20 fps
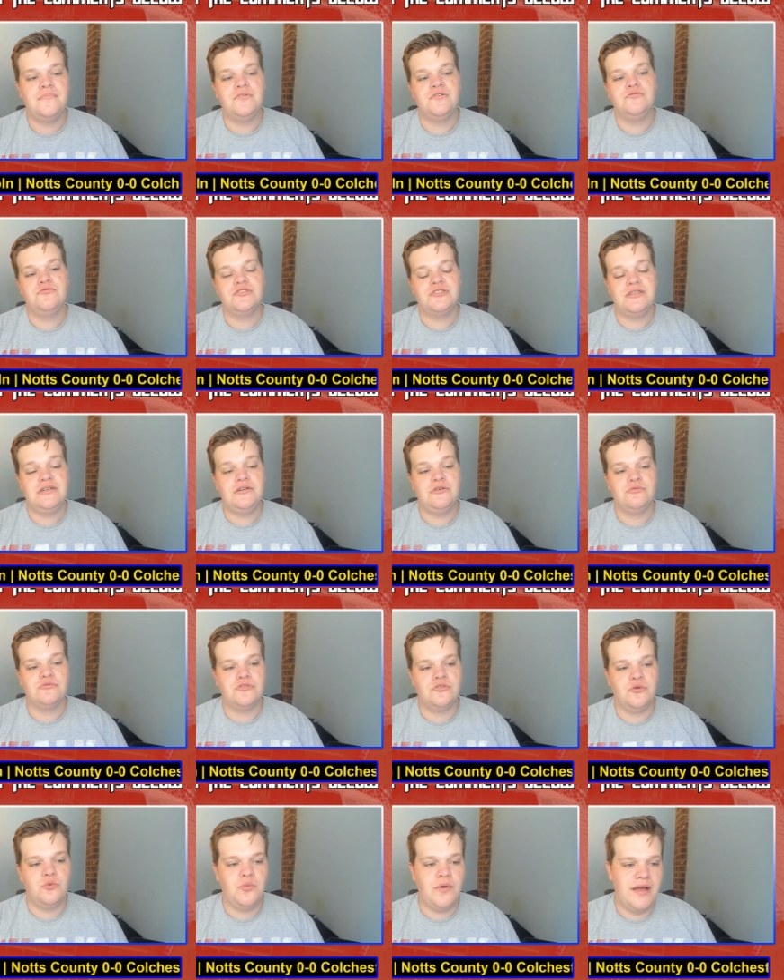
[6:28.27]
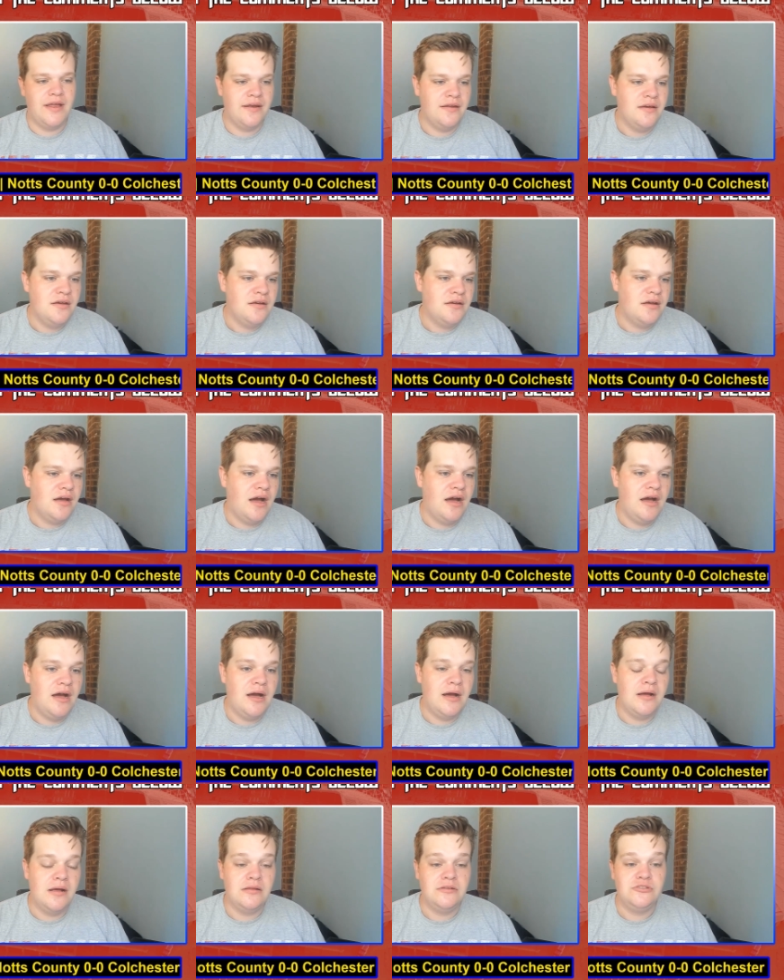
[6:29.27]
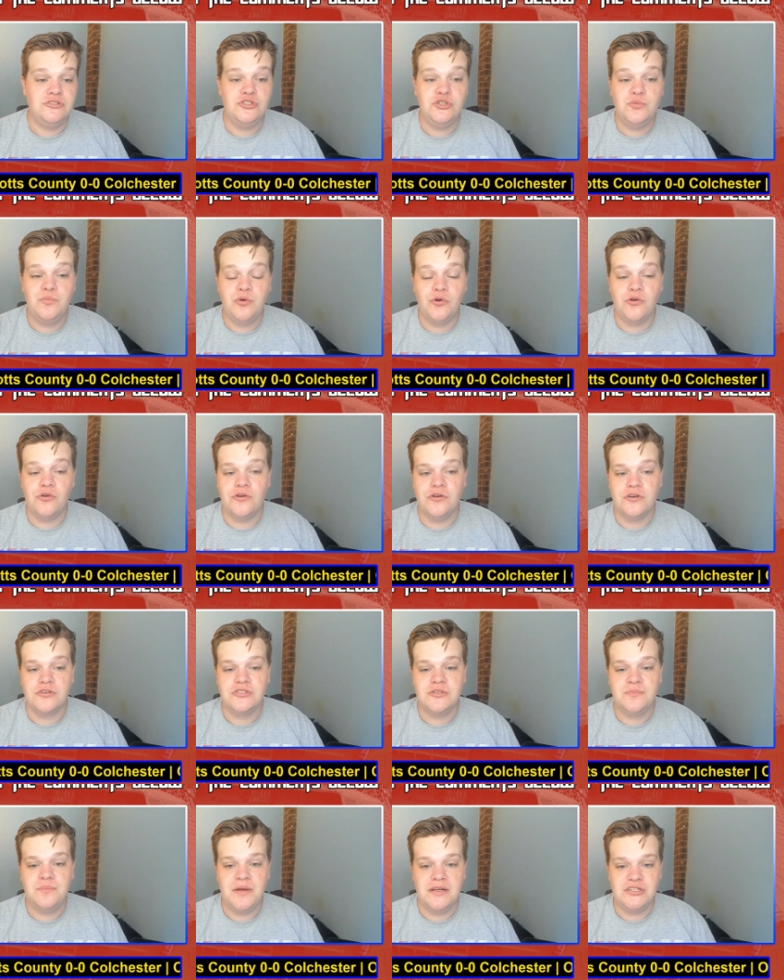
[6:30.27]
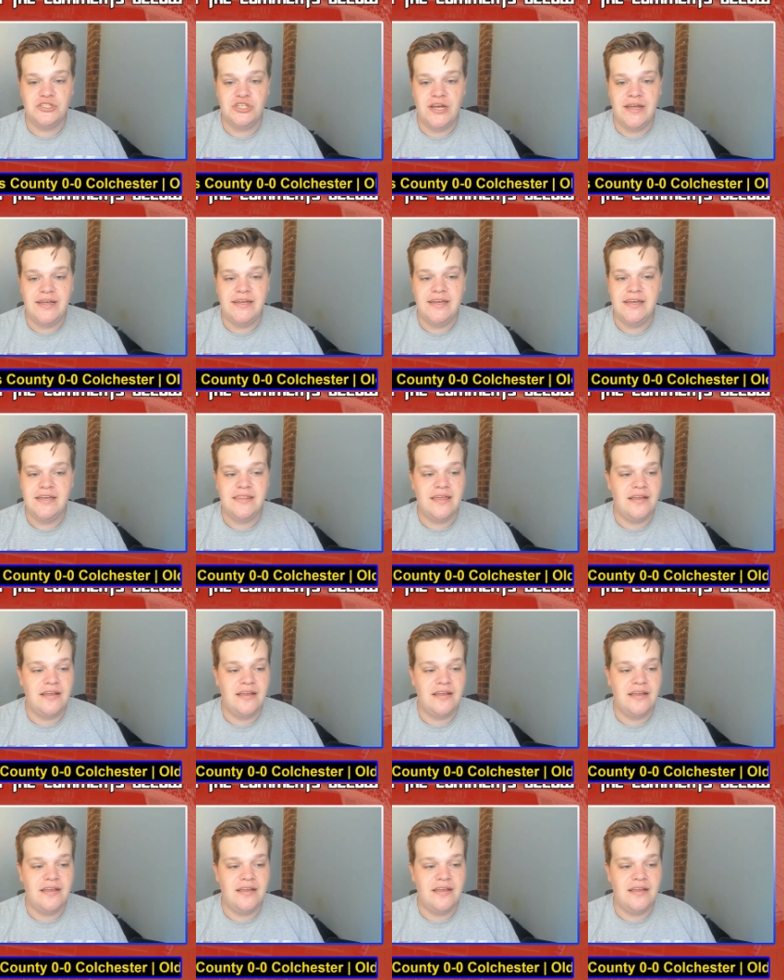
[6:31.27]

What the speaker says: sealed the win. Newport looked a bit shaky.